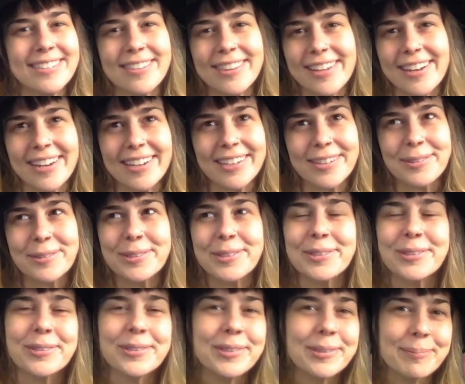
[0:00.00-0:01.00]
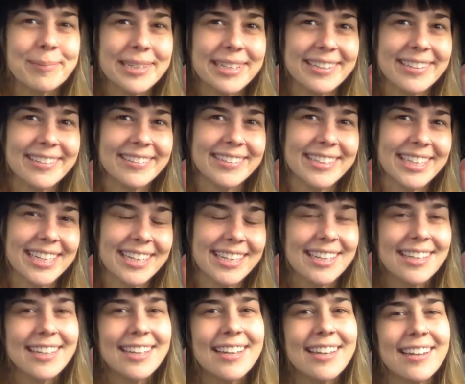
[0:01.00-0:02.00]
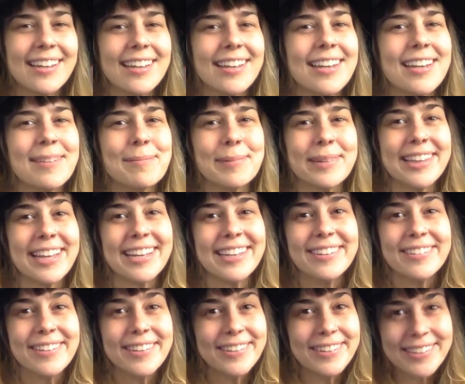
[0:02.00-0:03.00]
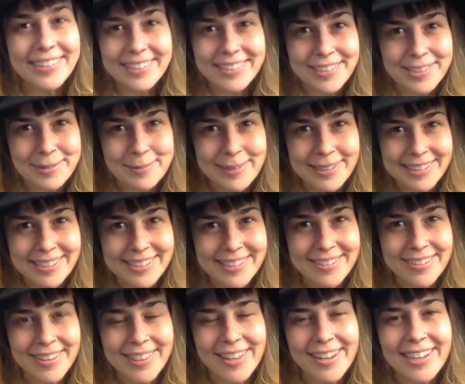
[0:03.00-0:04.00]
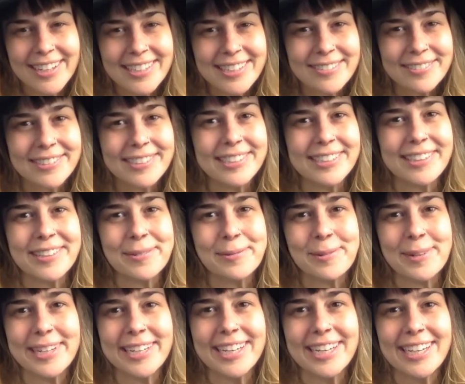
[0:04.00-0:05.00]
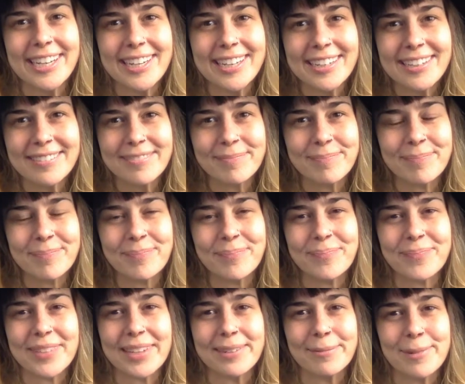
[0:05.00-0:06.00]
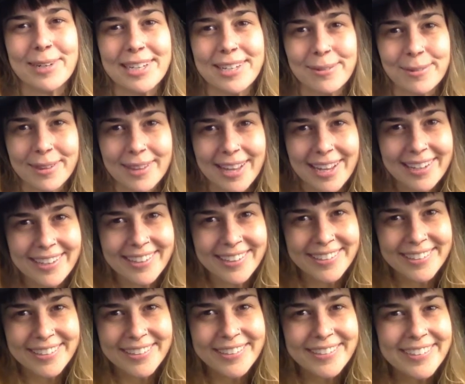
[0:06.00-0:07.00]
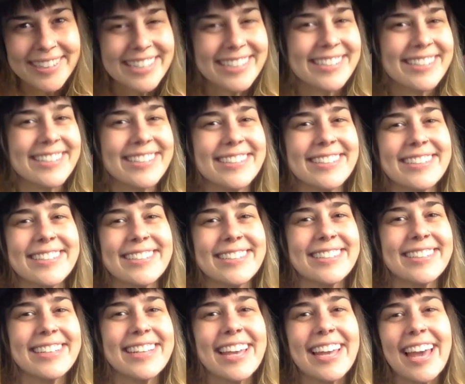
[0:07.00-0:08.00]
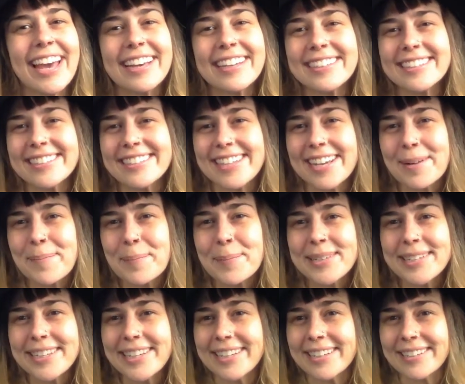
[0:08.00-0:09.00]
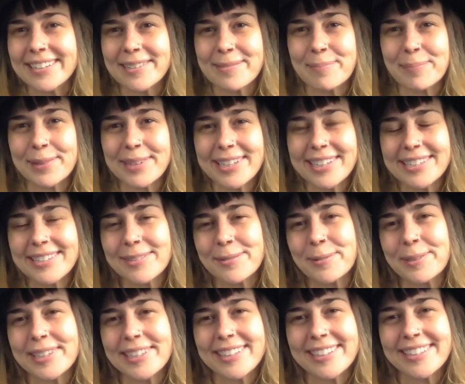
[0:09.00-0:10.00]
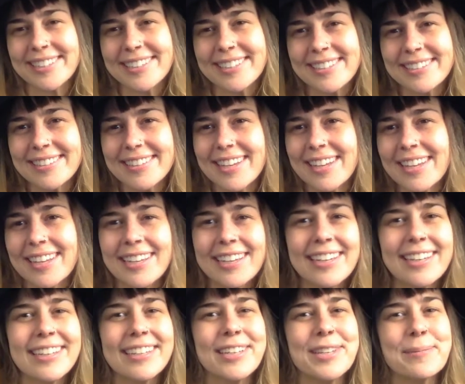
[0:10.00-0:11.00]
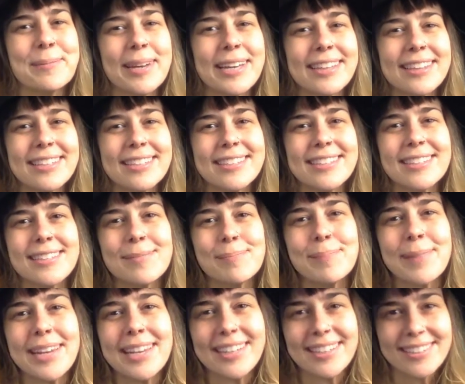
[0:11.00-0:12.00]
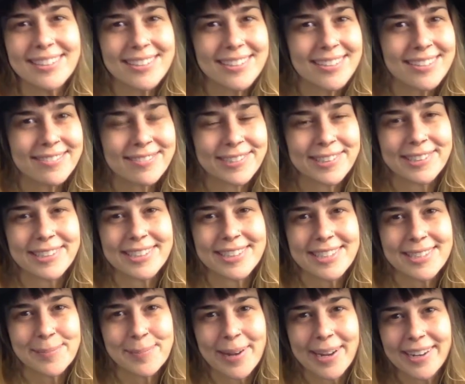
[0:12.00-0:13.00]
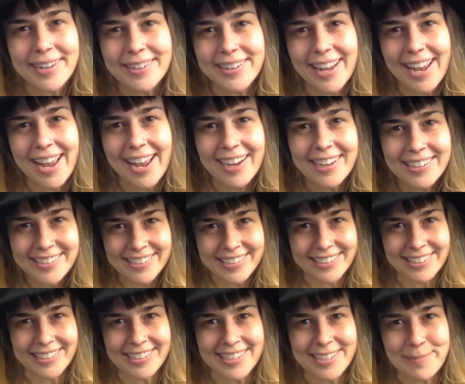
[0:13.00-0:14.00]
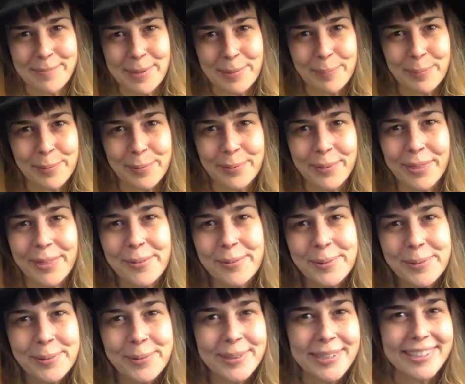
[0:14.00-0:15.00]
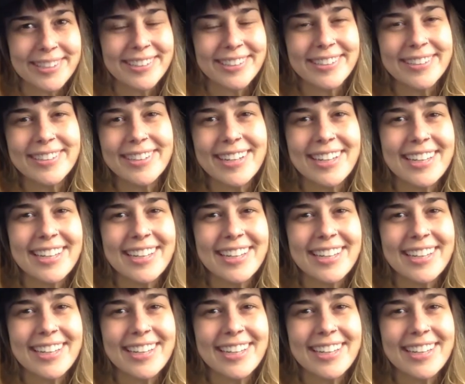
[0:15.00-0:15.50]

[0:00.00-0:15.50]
you thought you should be doing, but that you couldn't do because your thoughts were in the way. And when you let go and just accept and embrace what is, you make the space for inspired action to be pulled through you,